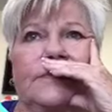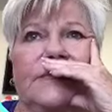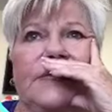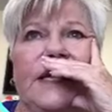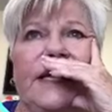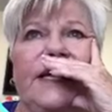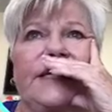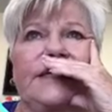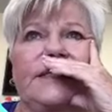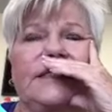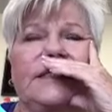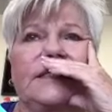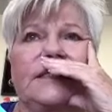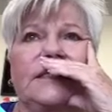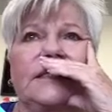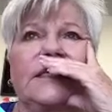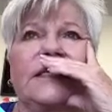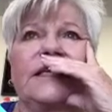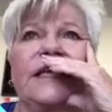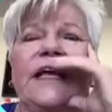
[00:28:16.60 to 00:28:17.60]
and it's,
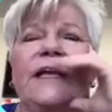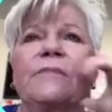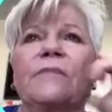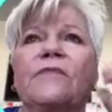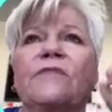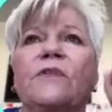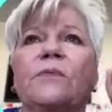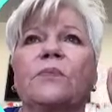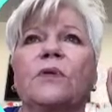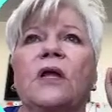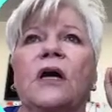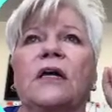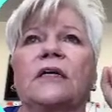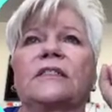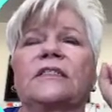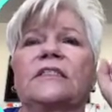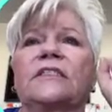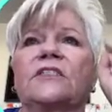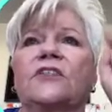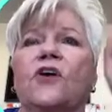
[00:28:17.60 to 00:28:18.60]
the name of the blog
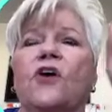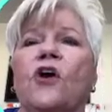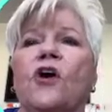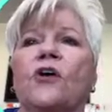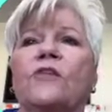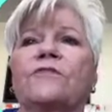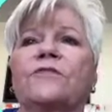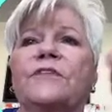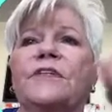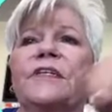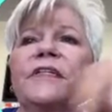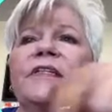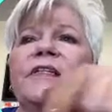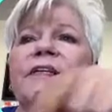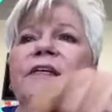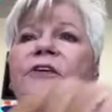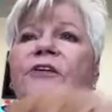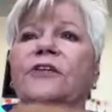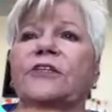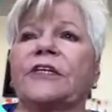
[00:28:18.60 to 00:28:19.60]
is RV
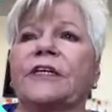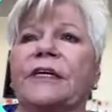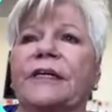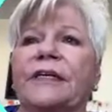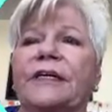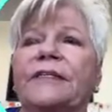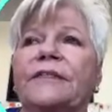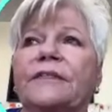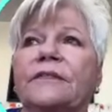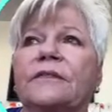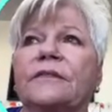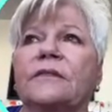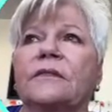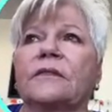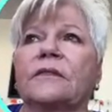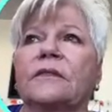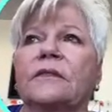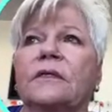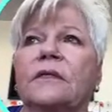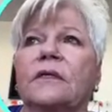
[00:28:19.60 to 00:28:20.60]
There Yet.
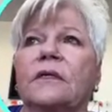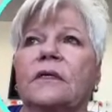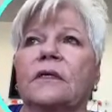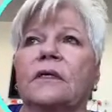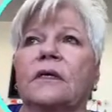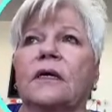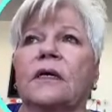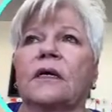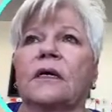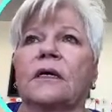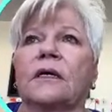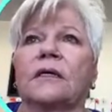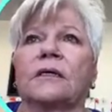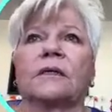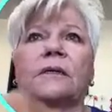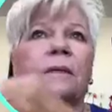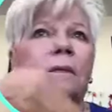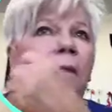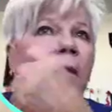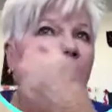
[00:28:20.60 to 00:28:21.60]

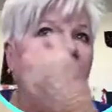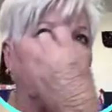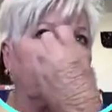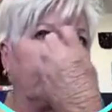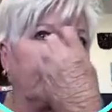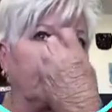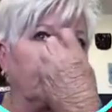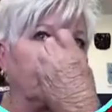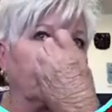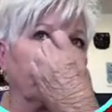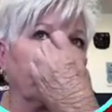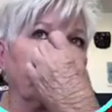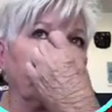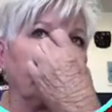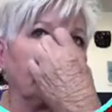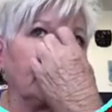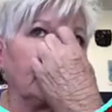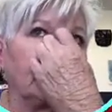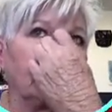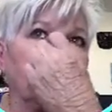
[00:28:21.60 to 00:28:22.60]
The
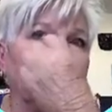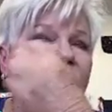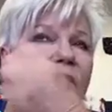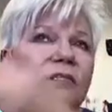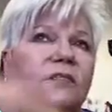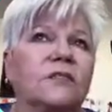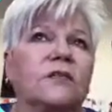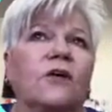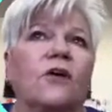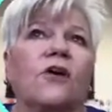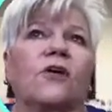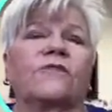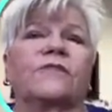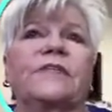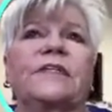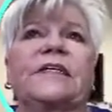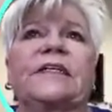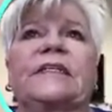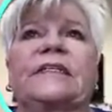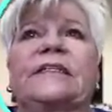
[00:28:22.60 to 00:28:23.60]
address is
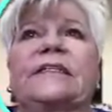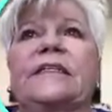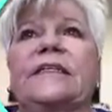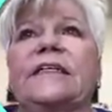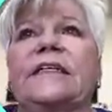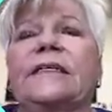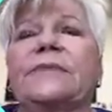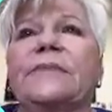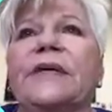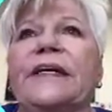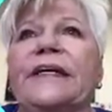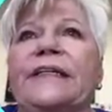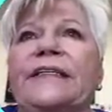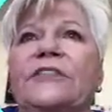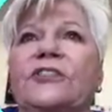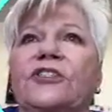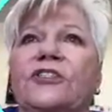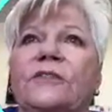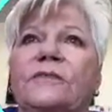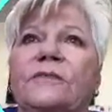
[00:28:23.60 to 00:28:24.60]
RV and
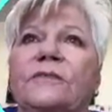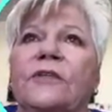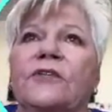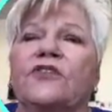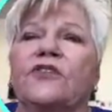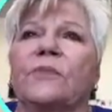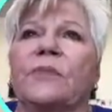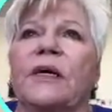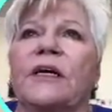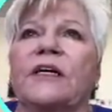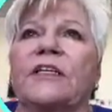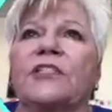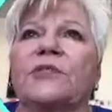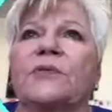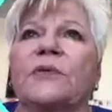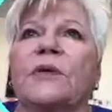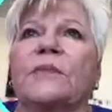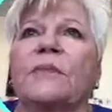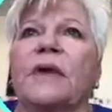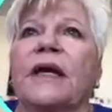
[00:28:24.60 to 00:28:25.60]
MH. Those are my husband
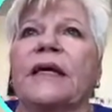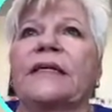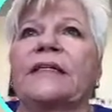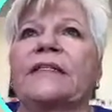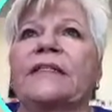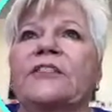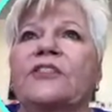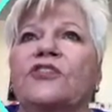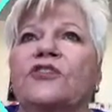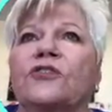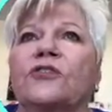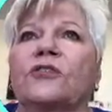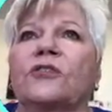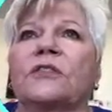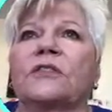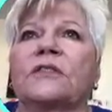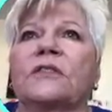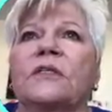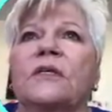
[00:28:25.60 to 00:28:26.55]
and my initials.